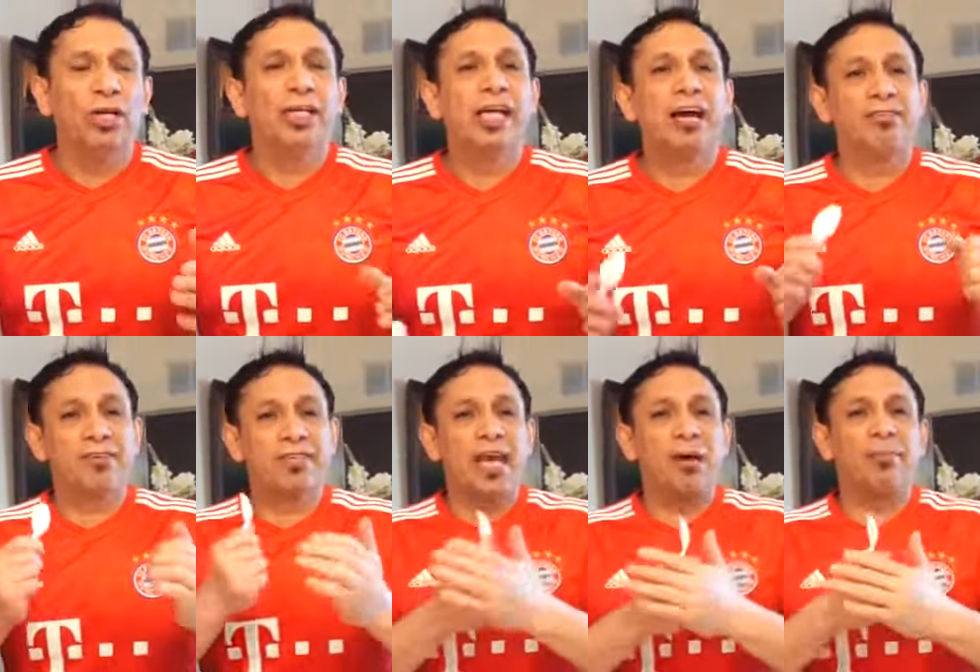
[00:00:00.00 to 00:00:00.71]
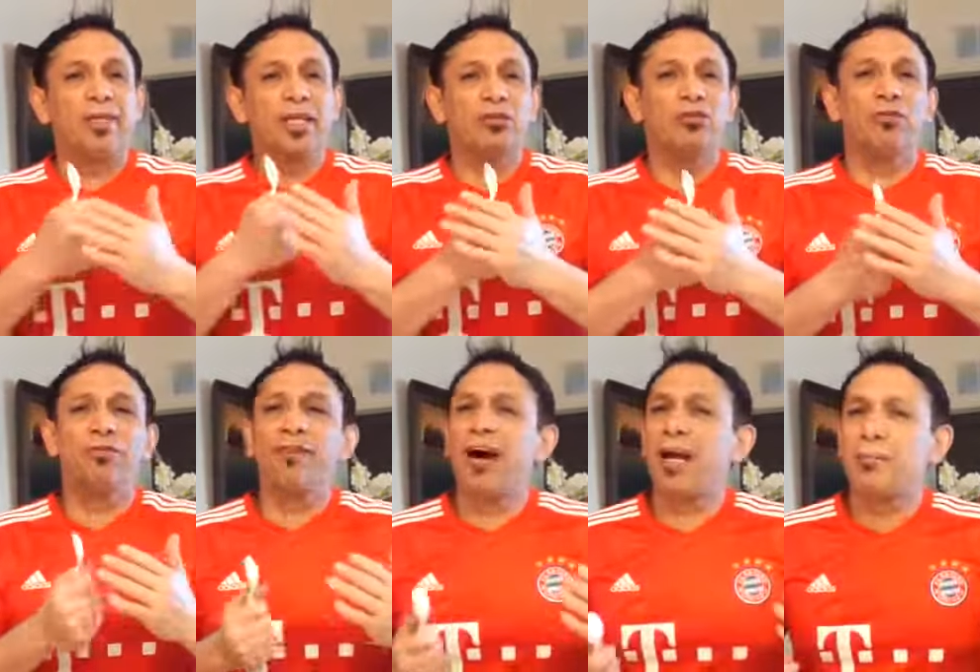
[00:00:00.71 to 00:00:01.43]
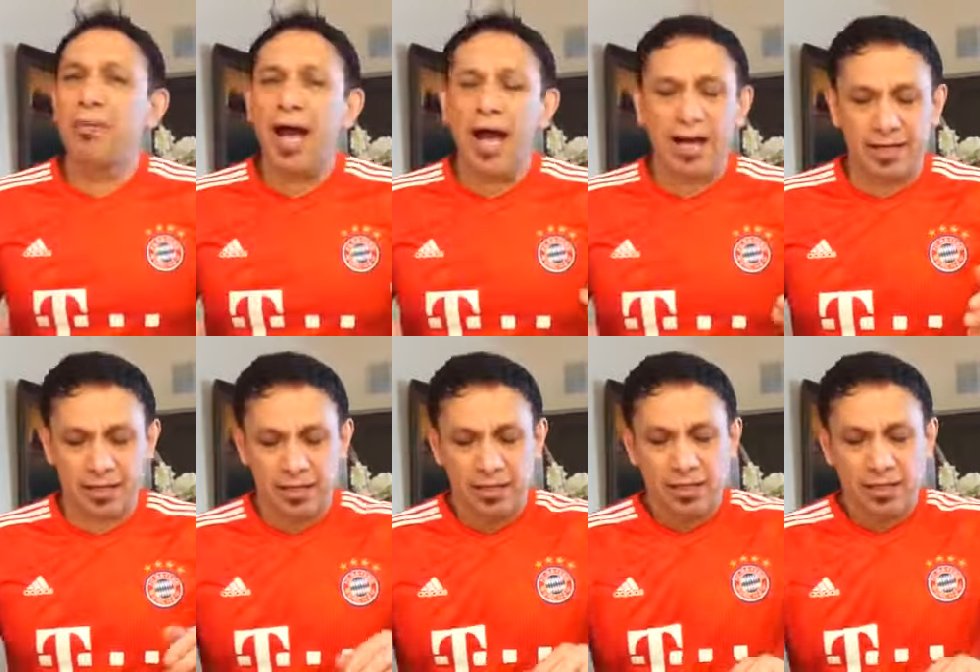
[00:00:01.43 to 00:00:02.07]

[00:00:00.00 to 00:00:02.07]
You have something to fight back.